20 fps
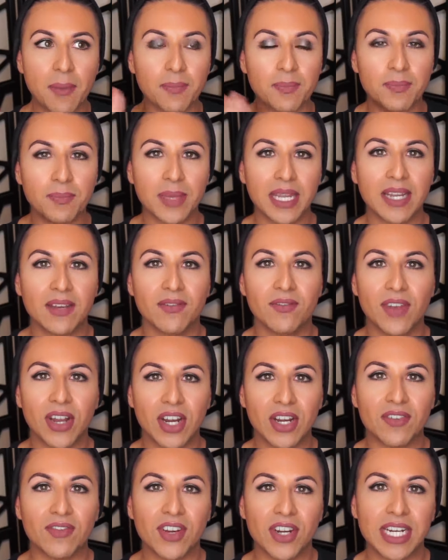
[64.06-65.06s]
am being
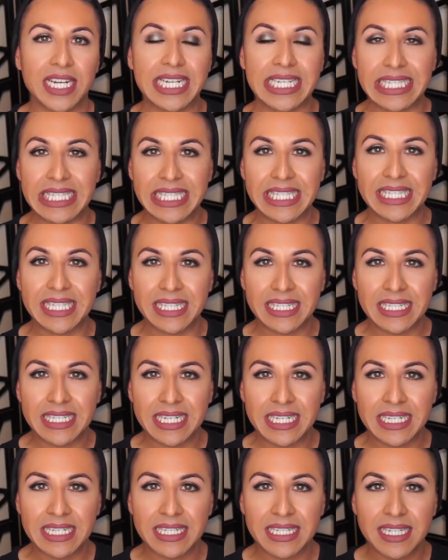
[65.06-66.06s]
very
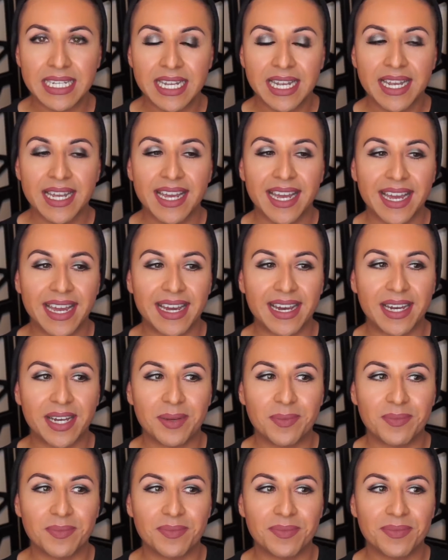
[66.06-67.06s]
consistent,
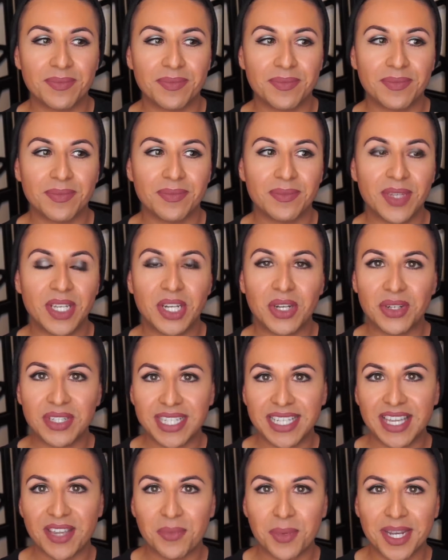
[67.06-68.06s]
you know,
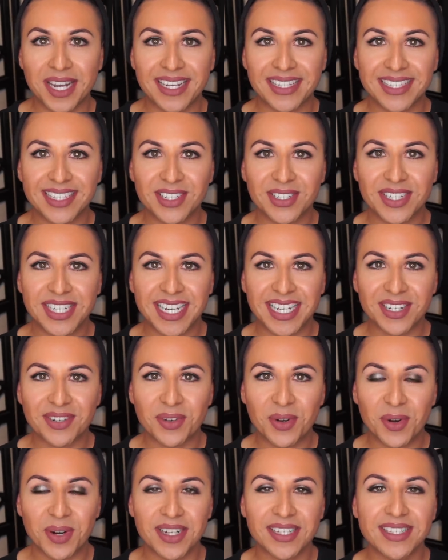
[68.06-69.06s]
to keep you guys entertained,
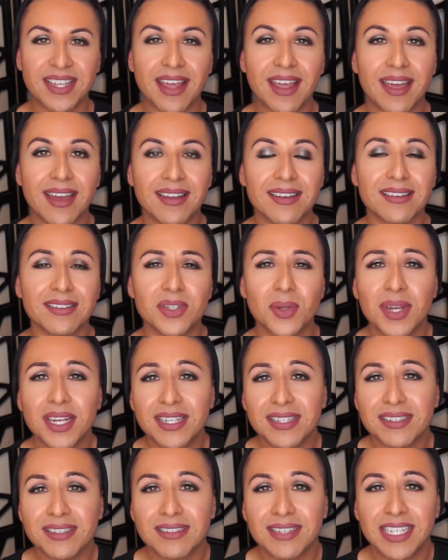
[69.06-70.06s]
of course, and so I
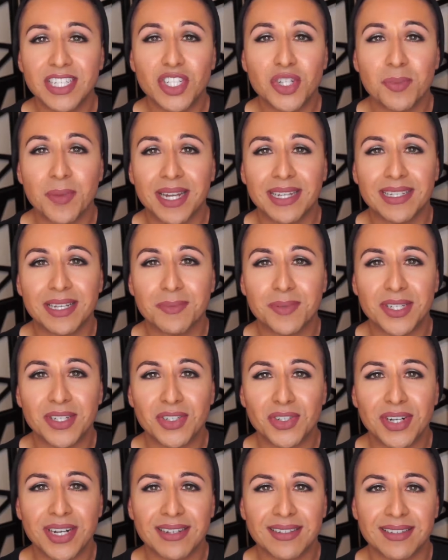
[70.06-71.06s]
can teach you my tips
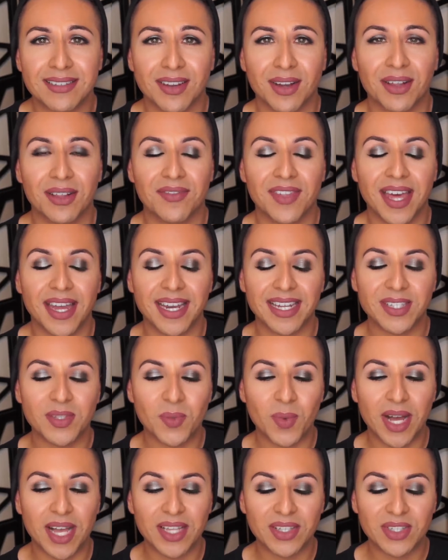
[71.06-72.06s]
and tricks and all of that
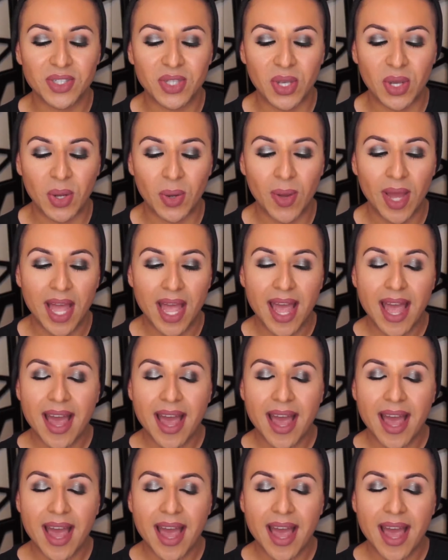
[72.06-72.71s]
as well. So